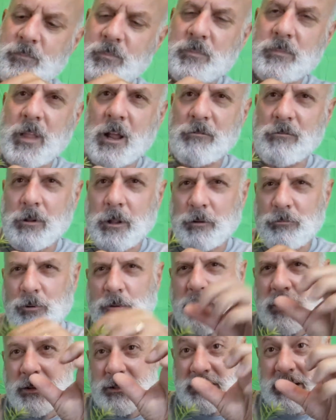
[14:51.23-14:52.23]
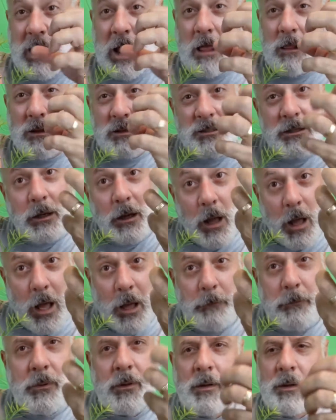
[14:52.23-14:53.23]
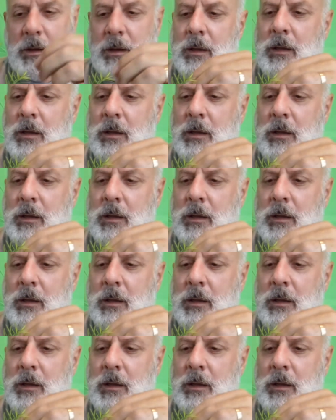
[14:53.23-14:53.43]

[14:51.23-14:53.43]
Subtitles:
not really root. It's callousing up.